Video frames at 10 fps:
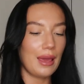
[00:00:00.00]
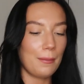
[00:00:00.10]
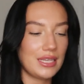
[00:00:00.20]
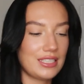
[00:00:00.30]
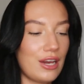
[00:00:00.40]

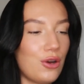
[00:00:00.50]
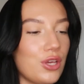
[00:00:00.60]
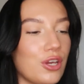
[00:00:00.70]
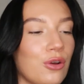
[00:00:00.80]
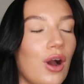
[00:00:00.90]
let me tell
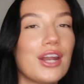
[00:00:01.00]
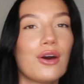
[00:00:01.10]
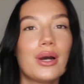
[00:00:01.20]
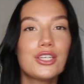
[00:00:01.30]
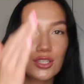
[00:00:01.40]
you, I
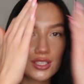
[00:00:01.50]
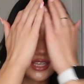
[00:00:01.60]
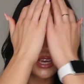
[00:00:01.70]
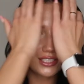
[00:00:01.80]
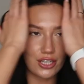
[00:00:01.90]
know I just
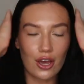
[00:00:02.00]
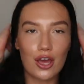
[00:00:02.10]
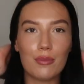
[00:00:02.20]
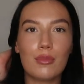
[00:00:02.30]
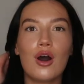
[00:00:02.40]
said
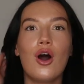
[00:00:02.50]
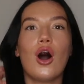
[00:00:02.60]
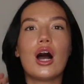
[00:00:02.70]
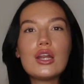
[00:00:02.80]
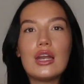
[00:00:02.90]
um,
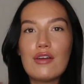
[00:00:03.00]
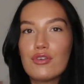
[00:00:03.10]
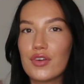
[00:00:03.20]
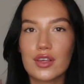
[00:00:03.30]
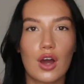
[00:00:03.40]

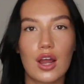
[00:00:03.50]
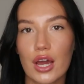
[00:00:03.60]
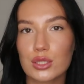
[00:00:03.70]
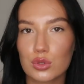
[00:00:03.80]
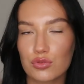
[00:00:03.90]
everything that I
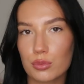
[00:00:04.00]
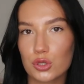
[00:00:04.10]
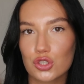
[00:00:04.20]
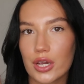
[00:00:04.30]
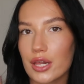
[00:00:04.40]
liked was from
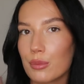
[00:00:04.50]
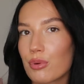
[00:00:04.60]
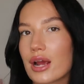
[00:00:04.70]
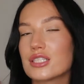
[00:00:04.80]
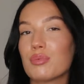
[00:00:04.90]
Australian
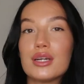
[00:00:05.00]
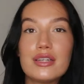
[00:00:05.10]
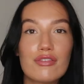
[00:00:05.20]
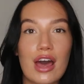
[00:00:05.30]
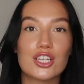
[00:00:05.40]
brands, but I
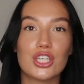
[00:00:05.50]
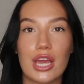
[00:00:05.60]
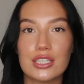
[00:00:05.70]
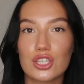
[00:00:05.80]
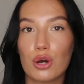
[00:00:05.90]
never
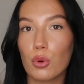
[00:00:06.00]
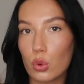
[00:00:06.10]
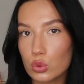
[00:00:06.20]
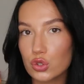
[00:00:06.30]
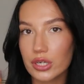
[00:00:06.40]
actually ended up
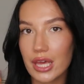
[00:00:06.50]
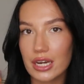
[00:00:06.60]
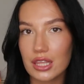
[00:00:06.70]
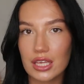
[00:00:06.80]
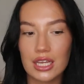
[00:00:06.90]
ordering
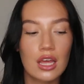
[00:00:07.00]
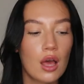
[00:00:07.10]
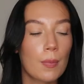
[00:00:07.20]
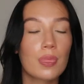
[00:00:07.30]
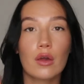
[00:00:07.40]
anything.
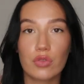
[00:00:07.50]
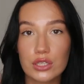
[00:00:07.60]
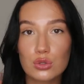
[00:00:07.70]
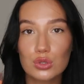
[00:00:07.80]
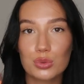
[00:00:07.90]

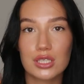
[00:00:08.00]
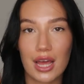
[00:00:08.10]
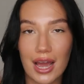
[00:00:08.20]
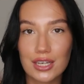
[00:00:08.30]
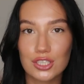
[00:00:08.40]
This order was an
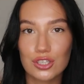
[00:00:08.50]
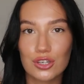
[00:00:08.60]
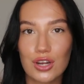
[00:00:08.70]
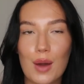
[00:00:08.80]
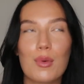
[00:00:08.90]

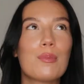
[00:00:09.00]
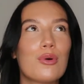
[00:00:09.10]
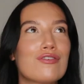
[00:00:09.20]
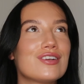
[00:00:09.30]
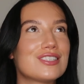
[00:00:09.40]
accident, and my
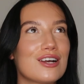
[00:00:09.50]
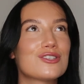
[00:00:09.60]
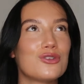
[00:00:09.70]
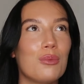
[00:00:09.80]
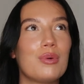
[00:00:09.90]
boyfriend
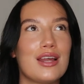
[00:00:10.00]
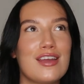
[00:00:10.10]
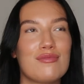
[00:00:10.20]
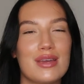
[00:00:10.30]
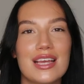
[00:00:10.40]
does not
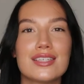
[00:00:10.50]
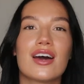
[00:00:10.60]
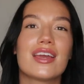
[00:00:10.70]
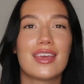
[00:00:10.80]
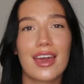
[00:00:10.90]
believe me. He's
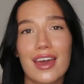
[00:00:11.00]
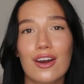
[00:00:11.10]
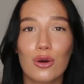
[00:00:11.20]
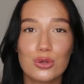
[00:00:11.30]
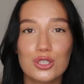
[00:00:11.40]
like, yeah,
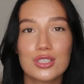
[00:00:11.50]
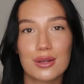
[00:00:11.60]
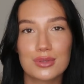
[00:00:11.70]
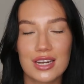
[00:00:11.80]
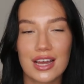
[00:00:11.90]
of course you
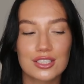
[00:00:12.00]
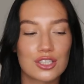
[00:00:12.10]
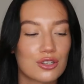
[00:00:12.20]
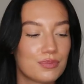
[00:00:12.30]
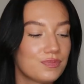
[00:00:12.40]
said it was an
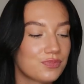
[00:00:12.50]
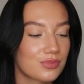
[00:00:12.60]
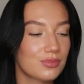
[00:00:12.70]
accident.